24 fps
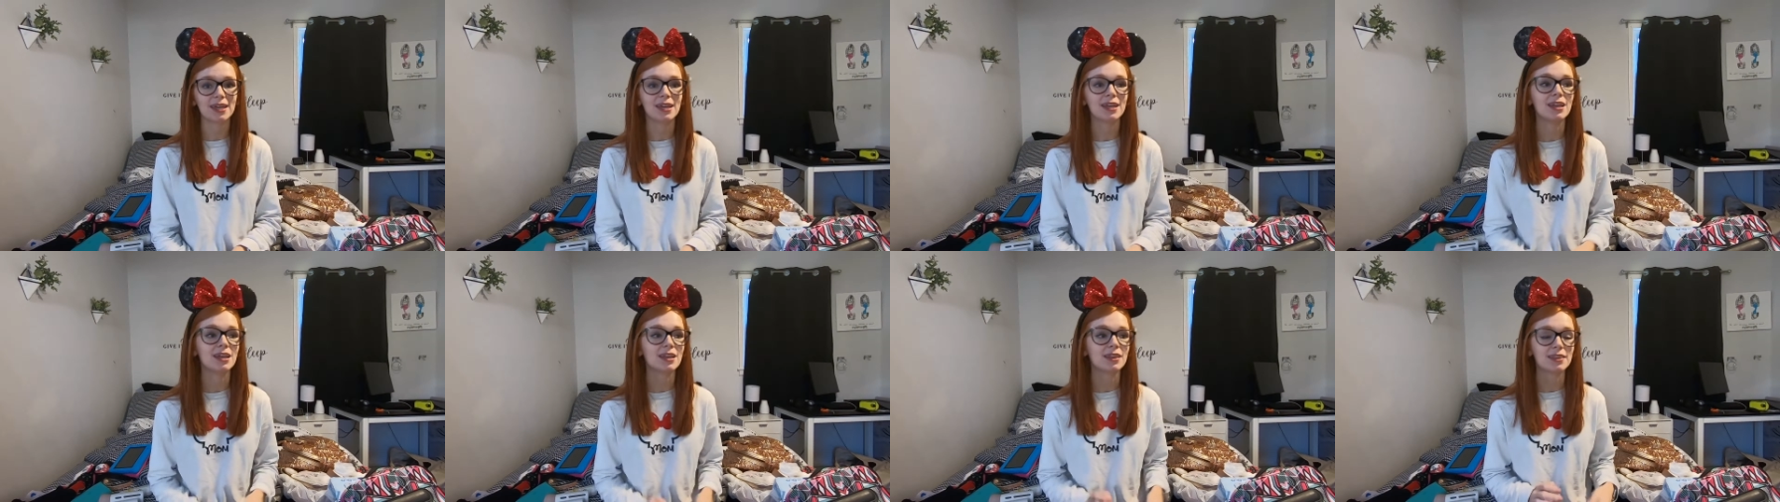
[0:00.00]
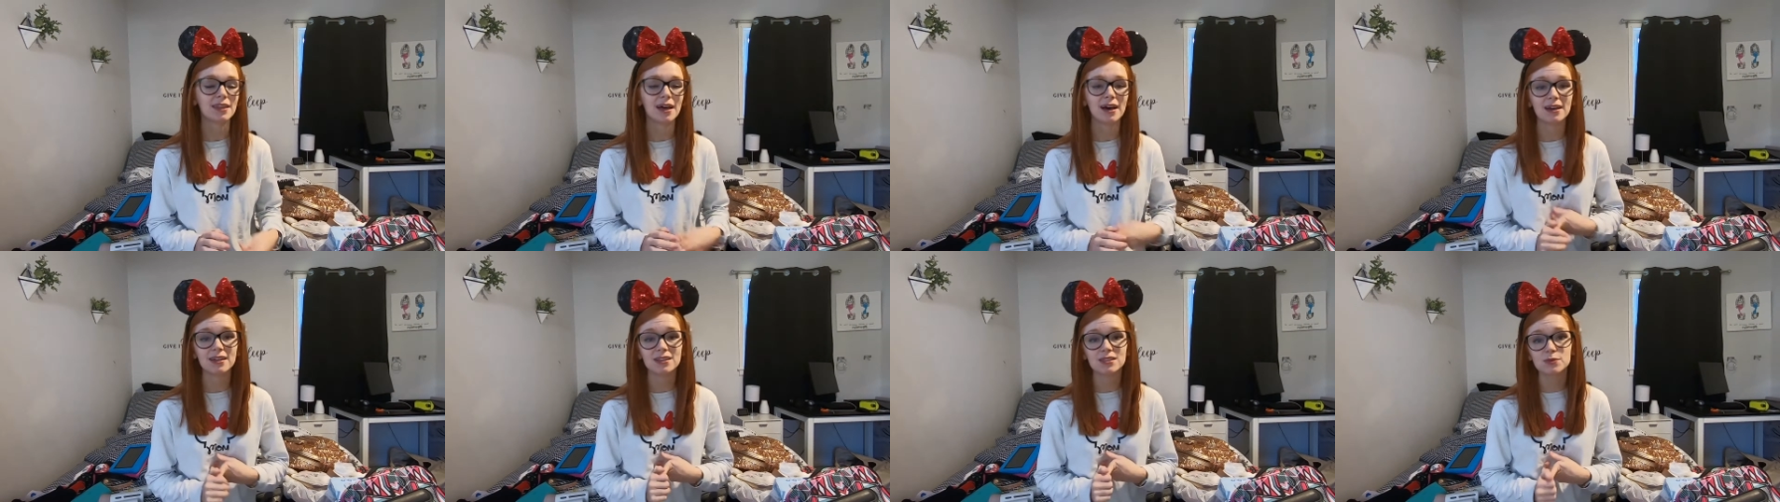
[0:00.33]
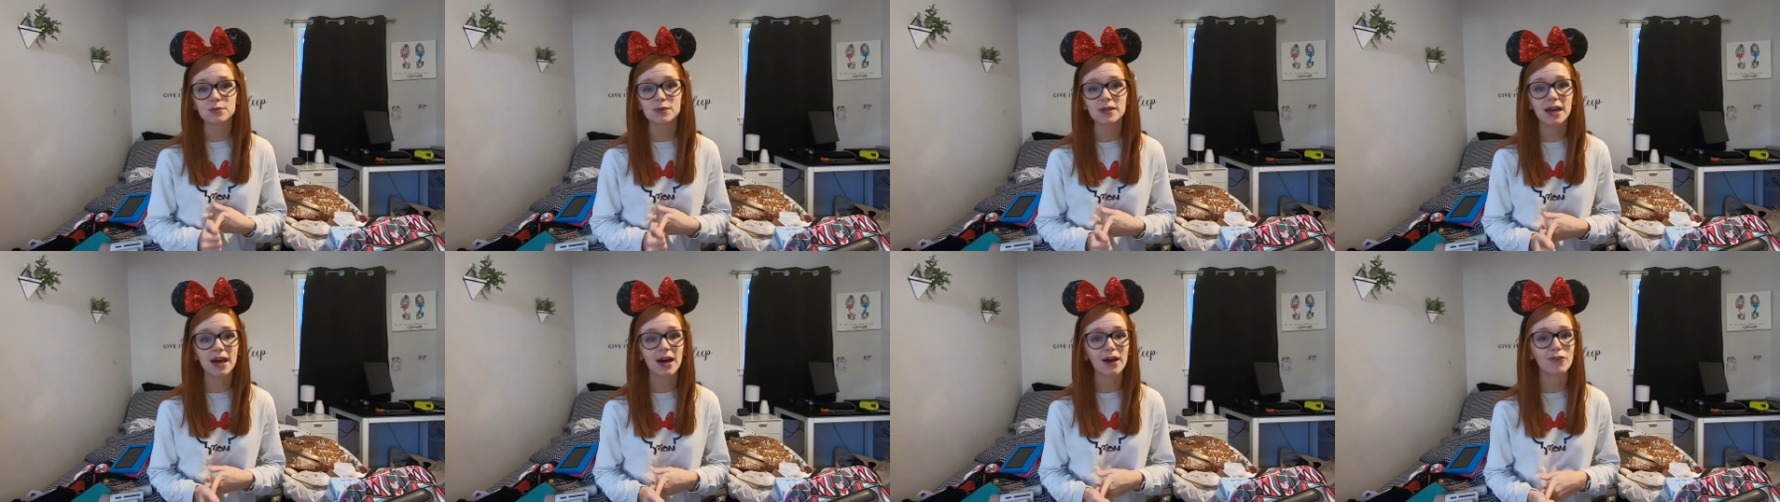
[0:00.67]
any lines
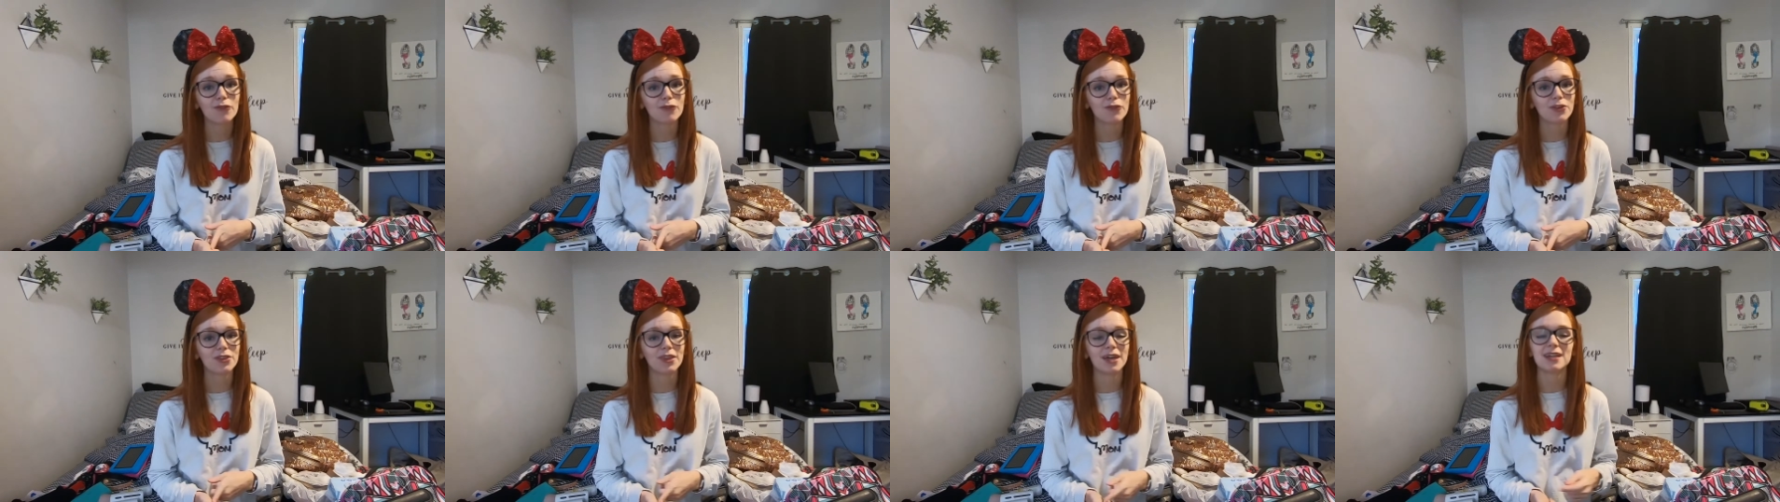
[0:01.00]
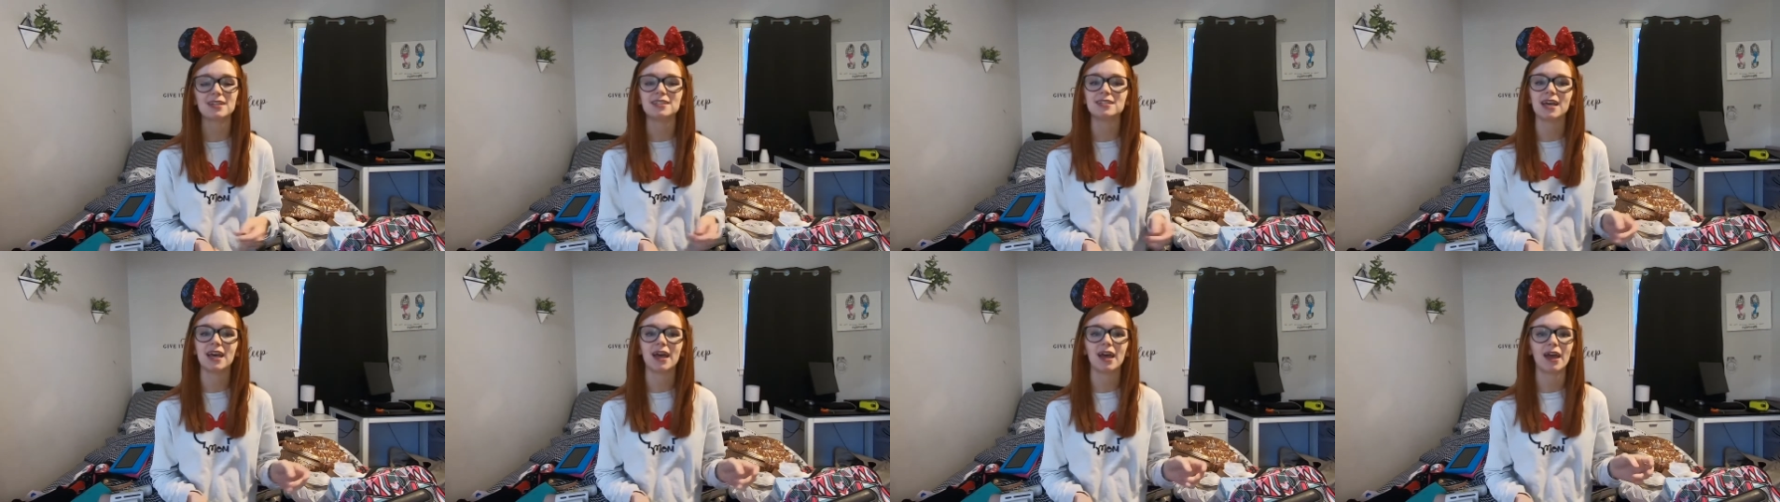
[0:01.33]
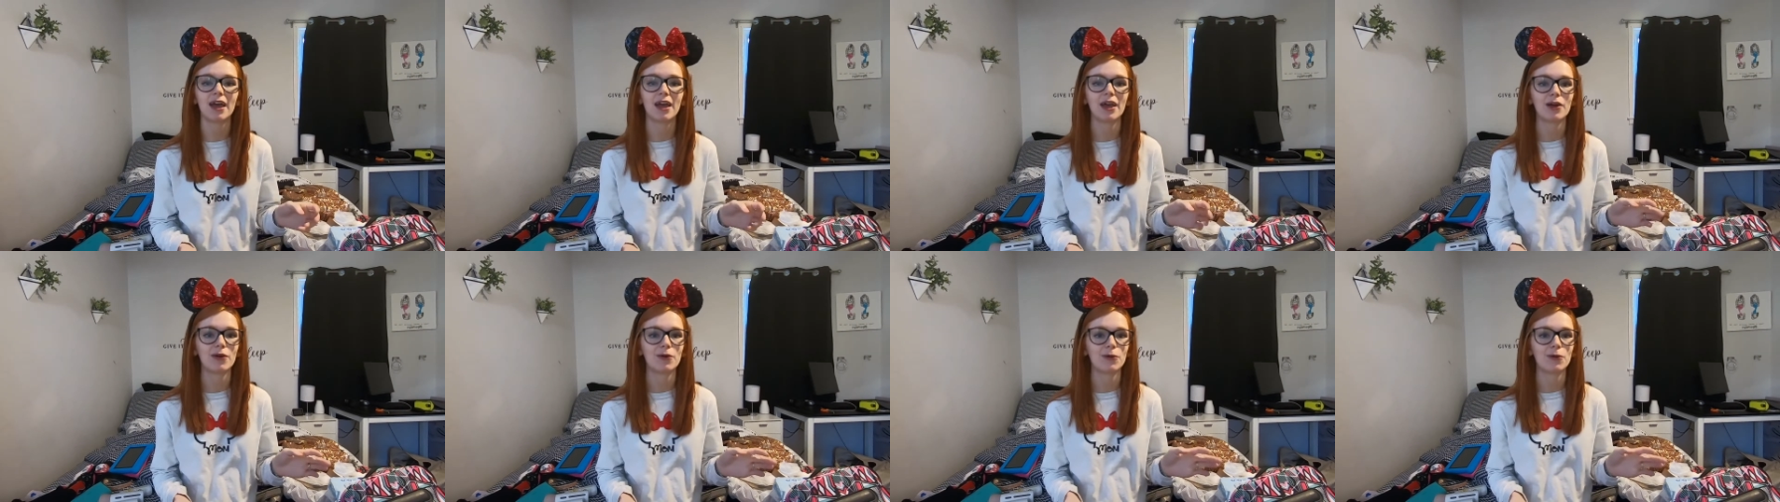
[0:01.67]
we have for that day